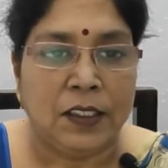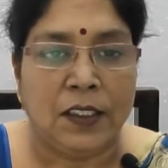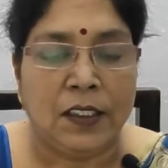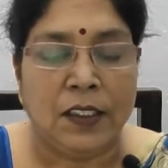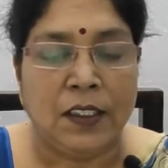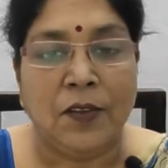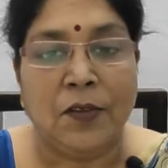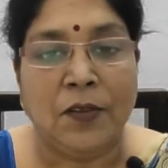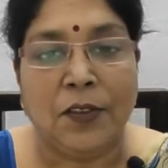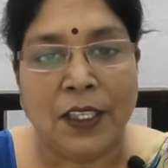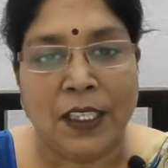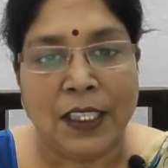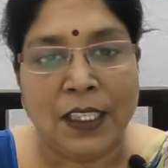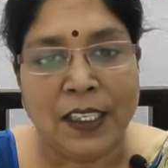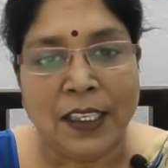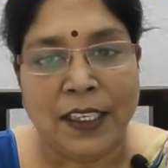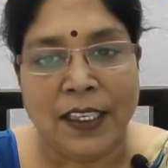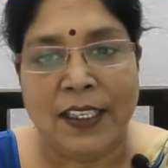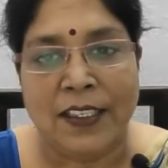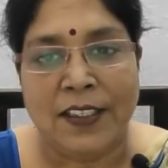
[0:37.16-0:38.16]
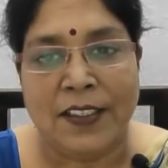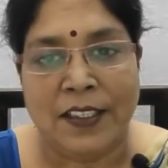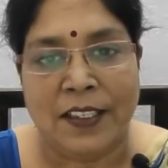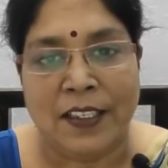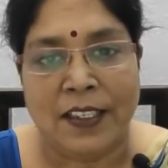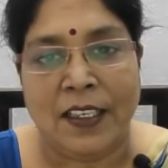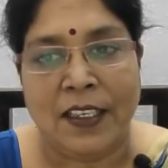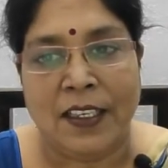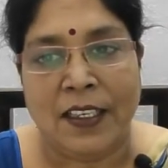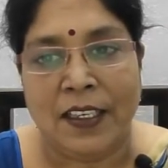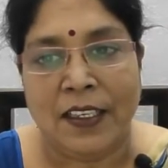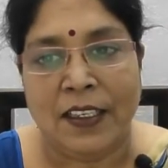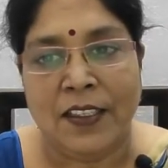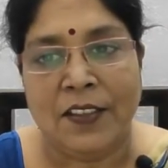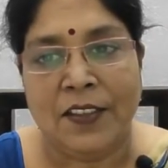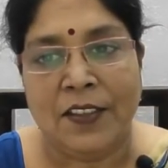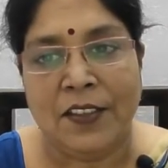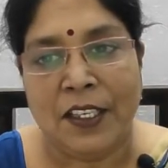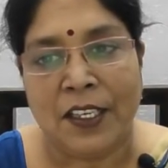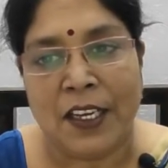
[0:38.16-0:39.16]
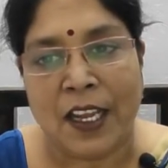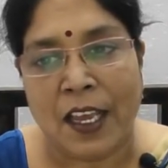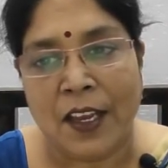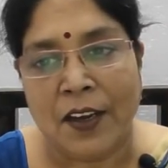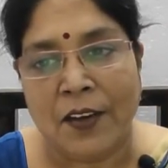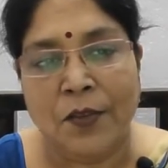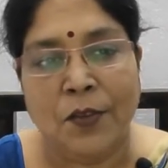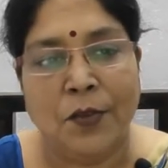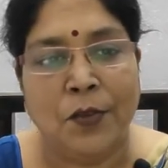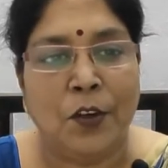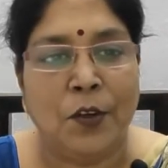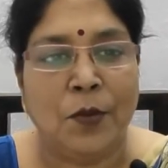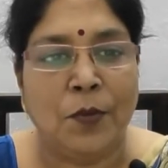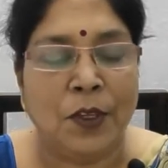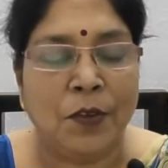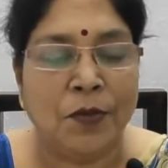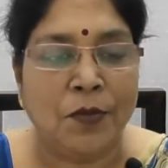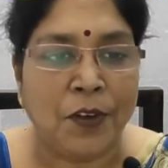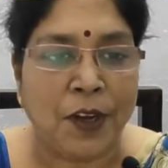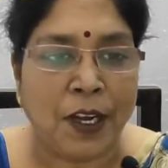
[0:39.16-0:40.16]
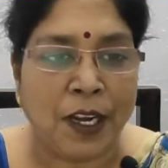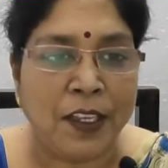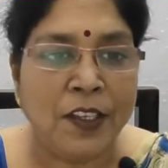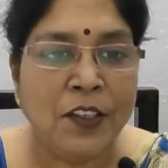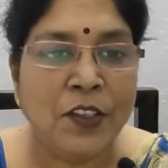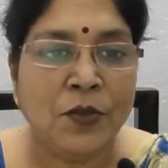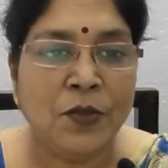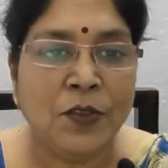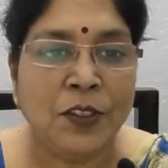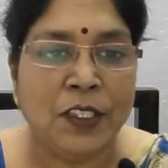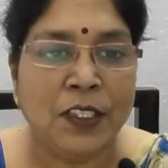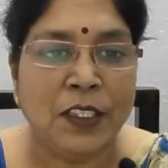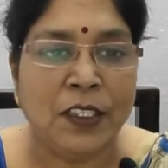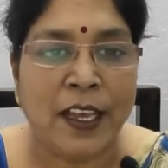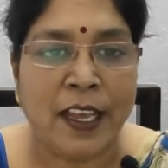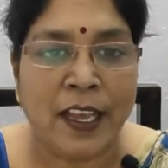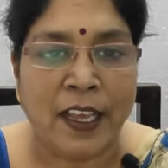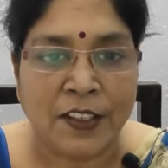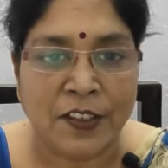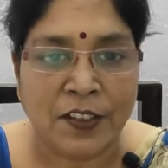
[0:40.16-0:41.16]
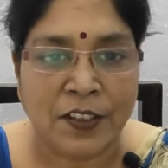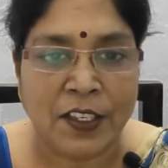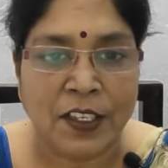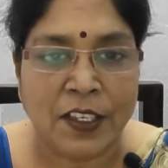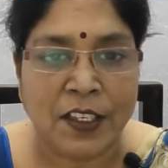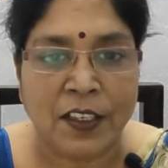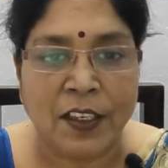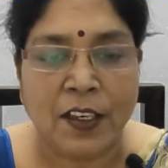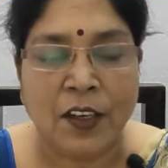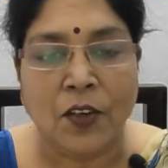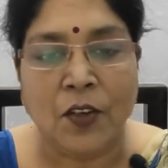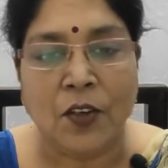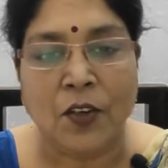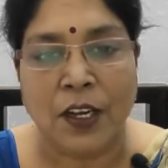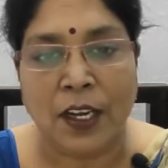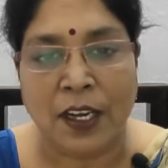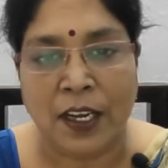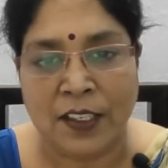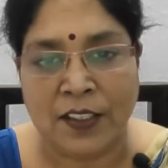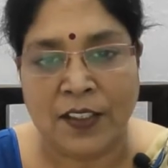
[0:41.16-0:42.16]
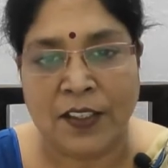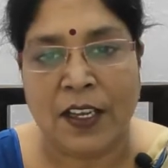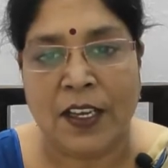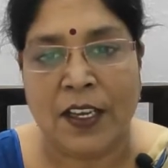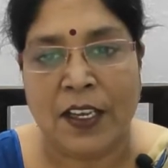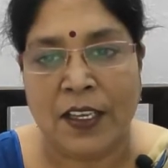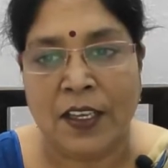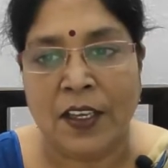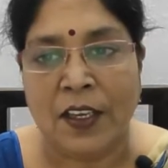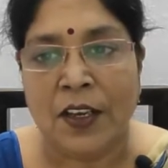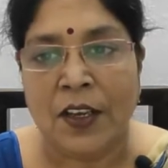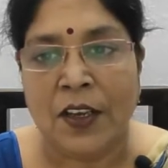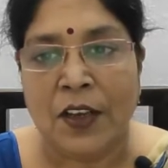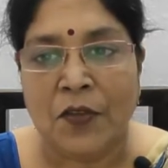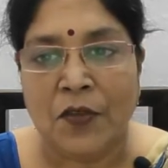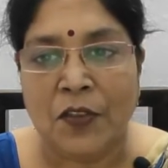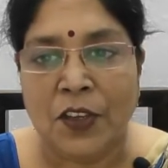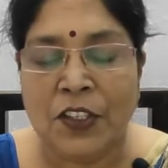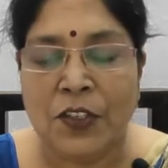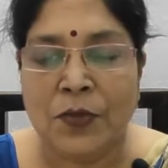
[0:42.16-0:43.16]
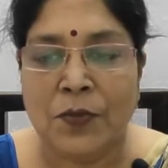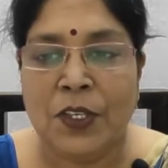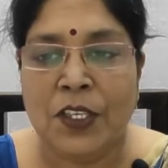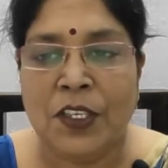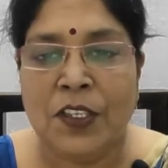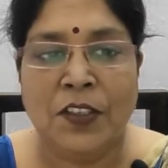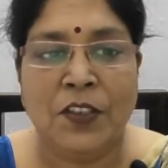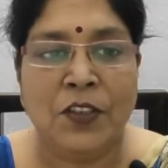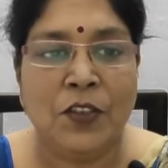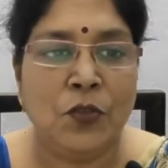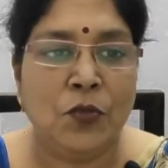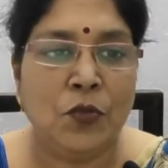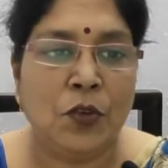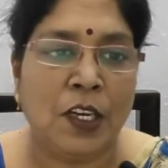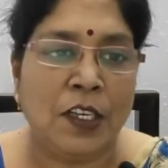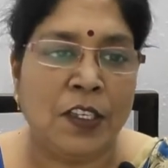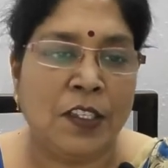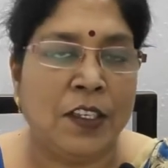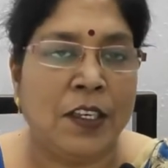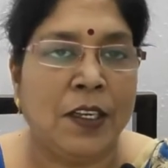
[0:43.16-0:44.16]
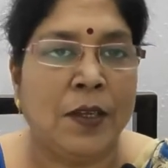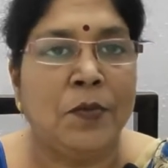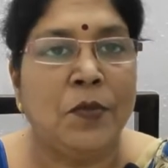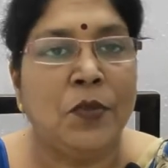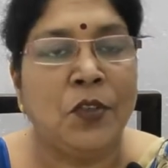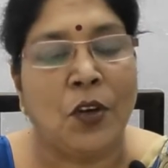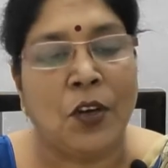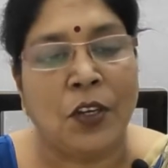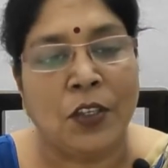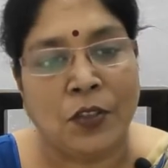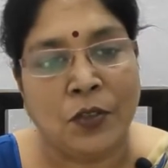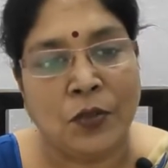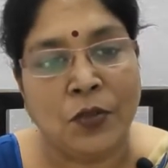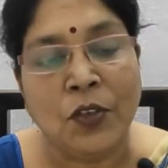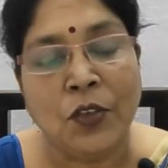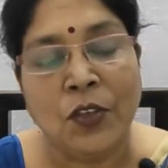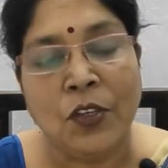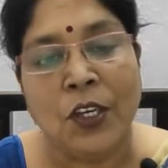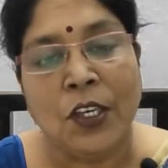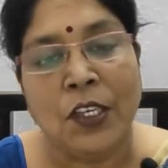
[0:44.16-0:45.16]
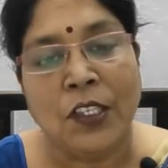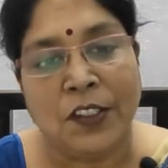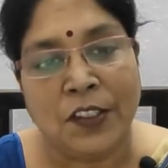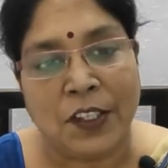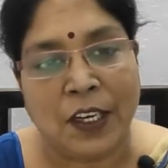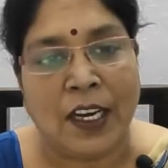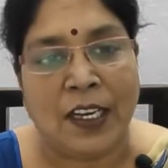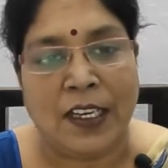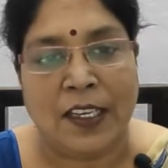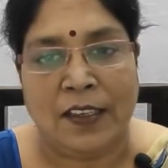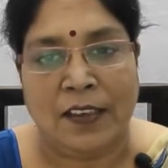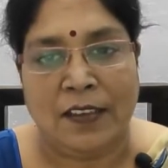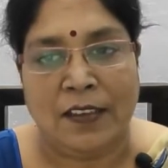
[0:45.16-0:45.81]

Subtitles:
The word essay is derived from the French word essayer or essayer, which means to attempt or to try.